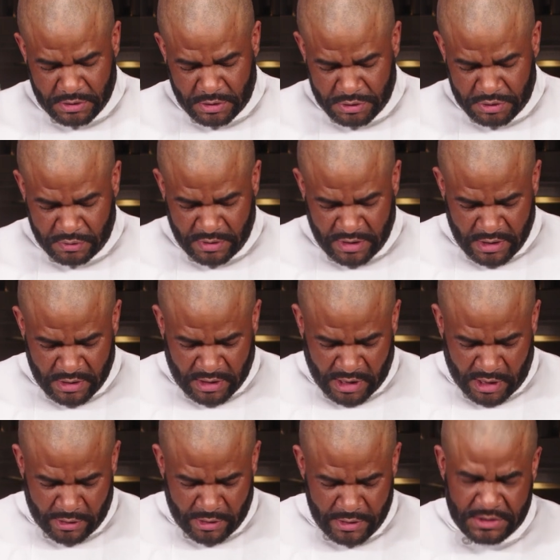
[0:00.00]
to the julienne
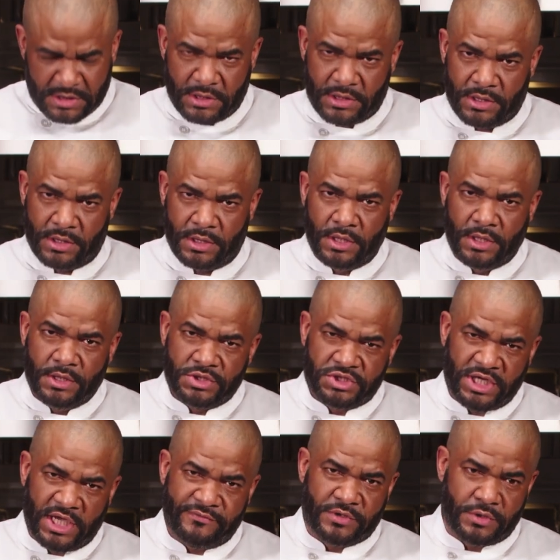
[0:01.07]
carrots and the
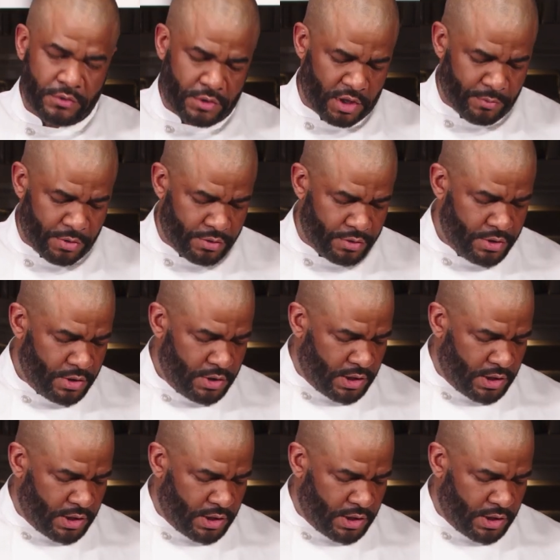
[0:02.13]
shaved cucumber.